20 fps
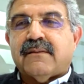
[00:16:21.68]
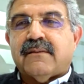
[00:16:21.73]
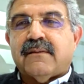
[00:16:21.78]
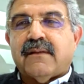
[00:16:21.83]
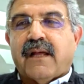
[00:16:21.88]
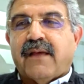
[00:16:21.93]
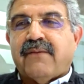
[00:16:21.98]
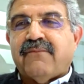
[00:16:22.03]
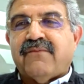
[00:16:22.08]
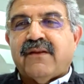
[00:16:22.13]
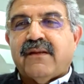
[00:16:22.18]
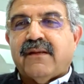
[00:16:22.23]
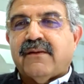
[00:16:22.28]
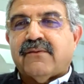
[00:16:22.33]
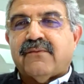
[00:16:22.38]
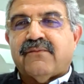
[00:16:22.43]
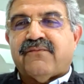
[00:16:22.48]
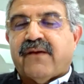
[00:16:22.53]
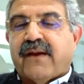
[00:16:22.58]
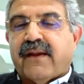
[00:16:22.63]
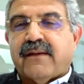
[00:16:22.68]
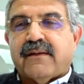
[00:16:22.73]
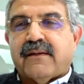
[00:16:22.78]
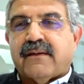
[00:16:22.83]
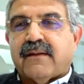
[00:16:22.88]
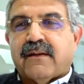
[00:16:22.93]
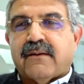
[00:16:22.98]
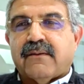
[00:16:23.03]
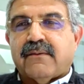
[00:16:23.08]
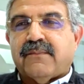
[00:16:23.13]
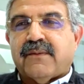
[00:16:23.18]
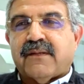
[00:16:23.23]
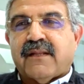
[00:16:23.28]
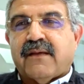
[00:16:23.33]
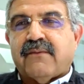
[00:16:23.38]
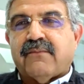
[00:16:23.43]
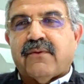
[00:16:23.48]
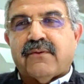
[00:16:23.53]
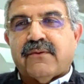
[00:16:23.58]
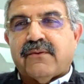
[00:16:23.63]
I'm willing to fight it out, but
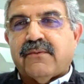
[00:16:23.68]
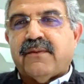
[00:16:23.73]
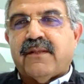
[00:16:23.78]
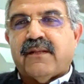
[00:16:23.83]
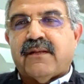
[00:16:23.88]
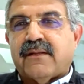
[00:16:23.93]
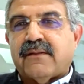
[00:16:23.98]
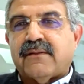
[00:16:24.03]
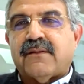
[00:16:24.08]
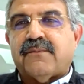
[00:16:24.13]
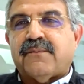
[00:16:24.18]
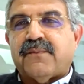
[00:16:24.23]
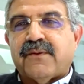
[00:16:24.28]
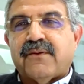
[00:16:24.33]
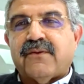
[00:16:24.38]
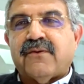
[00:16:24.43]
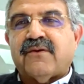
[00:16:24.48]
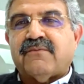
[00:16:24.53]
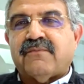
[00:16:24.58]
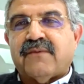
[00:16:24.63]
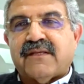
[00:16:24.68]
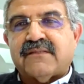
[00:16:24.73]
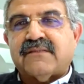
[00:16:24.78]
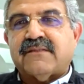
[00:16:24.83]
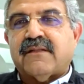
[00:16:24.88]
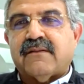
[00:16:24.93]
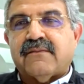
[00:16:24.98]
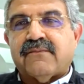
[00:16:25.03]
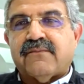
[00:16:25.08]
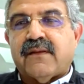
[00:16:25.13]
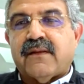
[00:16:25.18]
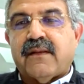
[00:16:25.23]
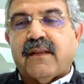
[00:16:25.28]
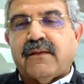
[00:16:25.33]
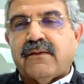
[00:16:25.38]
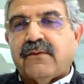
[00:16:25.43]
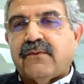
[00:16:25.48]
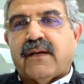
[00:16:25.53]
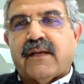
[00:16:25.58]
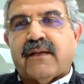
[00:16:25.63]
I want to be an entrepreneur myself. And I
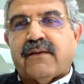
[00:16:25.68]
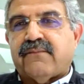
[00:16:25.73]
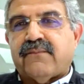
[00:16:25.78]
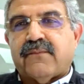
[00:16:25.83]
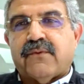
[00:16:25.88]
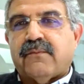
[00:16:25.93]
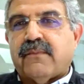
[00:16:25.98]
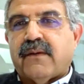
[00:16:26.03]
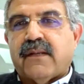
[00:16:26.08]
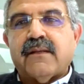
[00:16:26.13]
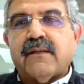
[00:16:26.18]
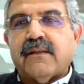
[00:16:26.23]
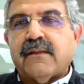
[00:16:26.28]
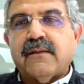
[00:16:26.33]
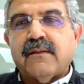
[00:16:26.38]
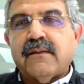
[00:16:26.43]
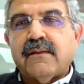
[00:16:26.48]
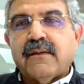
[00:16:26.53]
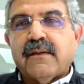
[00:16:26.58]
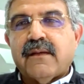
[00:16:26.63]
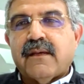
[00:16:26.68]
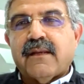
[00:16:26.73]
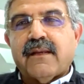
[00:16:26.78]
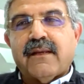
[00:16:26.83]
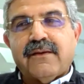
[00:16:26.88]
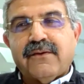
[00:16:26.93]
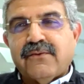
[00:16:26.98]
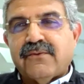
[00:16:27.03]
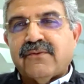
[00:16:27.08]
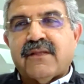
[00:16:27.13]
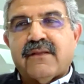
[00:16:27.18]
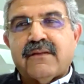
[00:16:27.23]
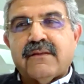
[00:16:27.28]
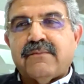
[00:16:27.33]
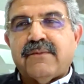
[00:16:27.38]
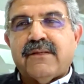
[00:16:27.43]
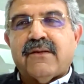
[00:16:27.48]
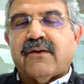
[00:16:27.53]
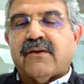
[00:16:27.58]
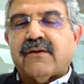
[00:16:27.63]
knew I have no money. And I knew there
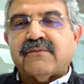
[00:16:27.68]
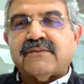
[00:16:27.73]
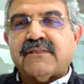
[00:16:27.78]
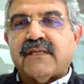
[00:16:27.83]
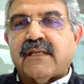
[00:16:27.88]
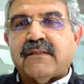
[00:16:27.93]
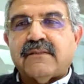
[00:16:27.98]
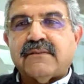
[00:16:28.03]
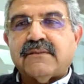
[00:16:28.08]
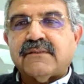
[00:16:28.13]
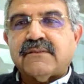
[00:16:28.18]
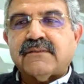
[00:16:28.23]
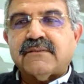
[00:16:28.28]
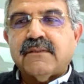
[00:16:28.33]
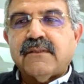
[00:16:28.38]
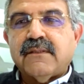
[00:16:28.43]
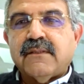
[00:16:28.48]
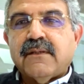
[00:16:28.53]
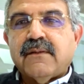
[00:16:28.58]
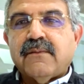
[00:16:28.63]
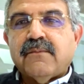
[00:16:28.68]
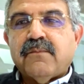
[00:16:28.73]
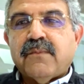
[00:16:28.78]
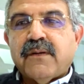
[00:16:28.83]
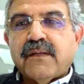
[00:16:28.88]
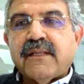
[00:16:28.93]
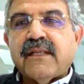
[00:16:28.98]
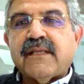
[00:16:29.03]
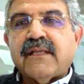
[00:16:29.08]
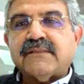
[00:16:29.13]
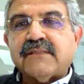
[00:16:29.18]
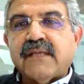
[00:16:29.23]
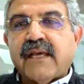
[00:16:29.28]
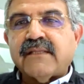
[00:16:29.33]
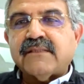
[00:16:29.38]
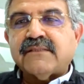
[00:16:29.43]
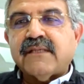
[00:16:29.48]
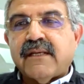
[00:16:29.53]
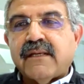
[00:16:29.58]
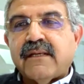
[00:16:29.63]
will be a lot of challenges. But yes,
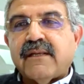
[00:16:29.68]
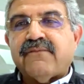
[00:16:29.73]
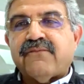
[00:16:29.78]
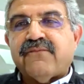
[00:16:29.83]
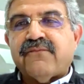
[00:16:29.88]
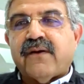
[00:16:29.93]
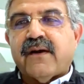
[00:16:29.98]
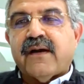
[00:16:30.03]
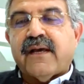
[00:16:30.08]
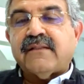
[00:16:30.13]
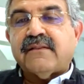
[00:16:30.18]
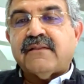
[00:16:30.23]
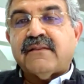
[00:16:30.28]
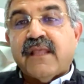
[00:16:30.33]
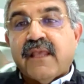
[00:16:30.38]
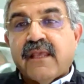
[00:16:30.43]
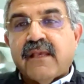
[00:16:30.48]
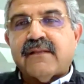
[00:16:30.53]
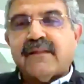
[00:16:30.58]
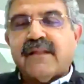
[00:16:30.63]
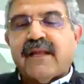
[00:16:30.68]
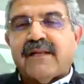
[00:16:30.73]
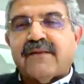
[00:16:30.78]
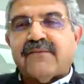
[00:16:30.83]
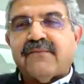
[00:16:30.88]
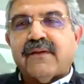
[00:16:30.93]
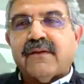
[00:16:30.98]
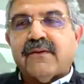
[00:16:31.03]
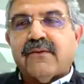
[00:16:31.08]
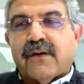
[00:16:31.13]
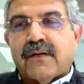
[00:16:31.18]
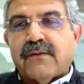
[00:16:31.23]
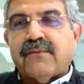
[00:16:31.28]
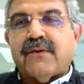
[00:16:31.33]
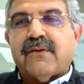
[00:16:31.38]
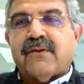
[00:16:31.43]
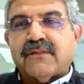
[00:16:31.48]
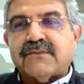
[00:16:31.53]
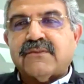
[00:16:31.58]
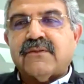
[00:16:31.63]
I said, if I think that way, God
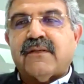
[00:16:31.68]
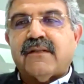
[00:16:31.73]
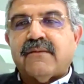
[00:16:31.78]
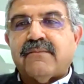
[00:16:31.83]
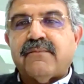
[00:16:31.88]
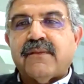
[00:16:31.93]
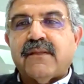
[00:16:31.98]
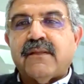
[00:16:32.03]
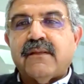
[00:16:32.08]
will also help me.